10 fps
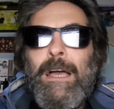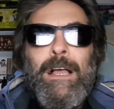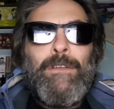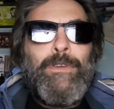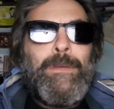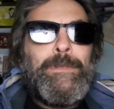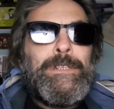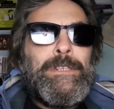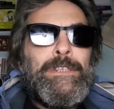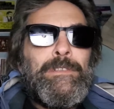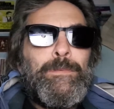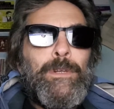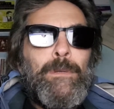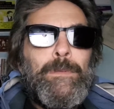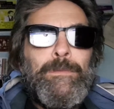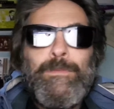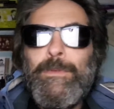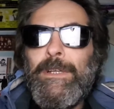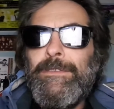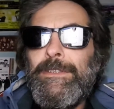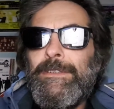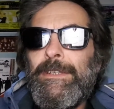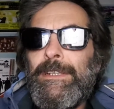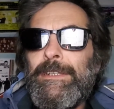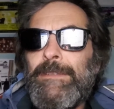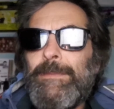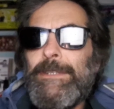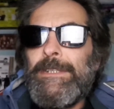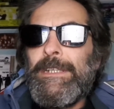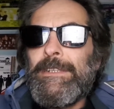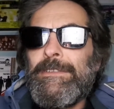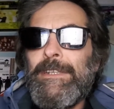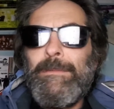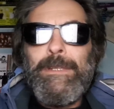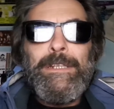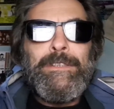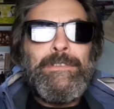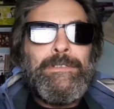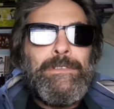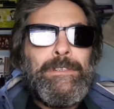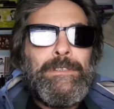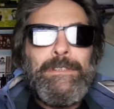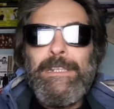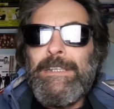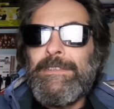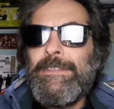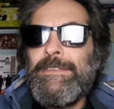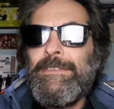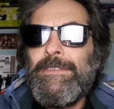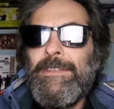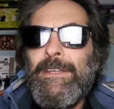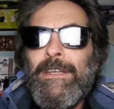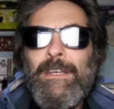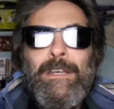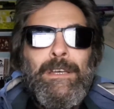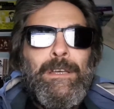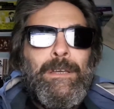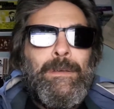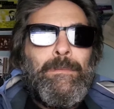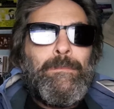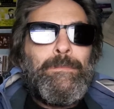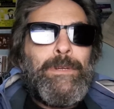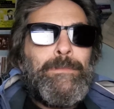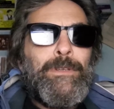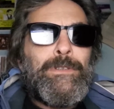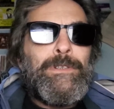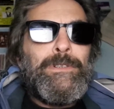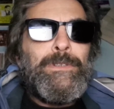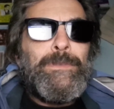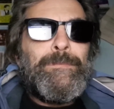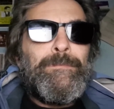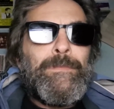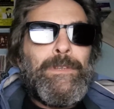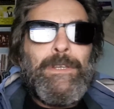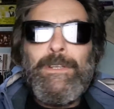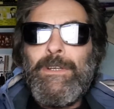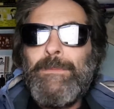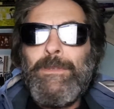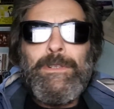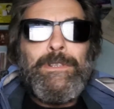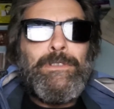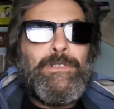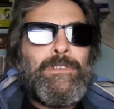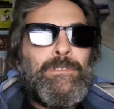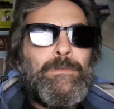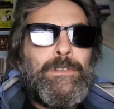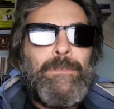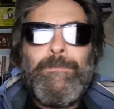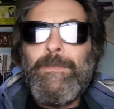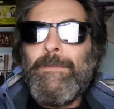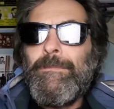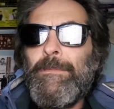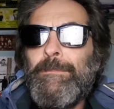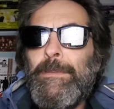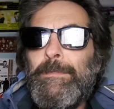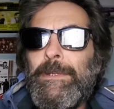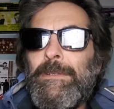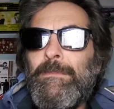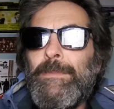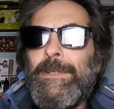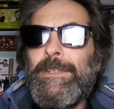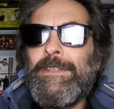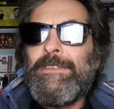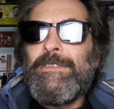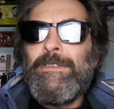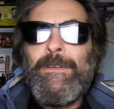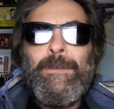remedy these problems we're having tonight by the next time, lads and lasses. But I'm not gonna just be beaten by this.